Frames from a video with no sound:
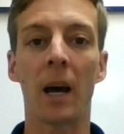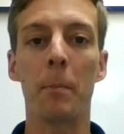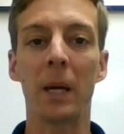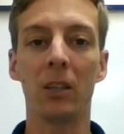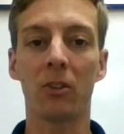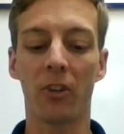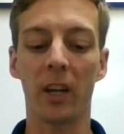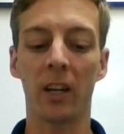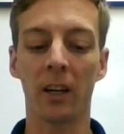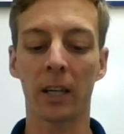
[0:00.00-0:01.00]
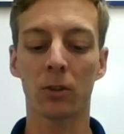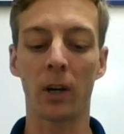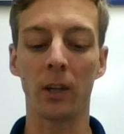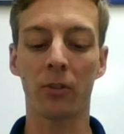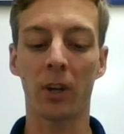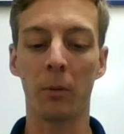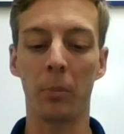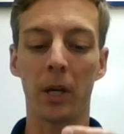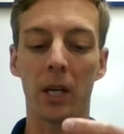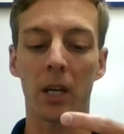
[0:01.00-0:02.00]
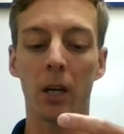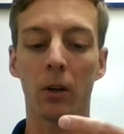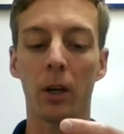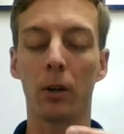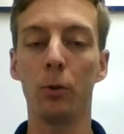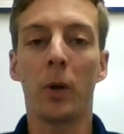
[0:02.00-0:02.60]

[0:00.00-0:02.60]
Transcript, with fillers: That means that electrons can be here, here.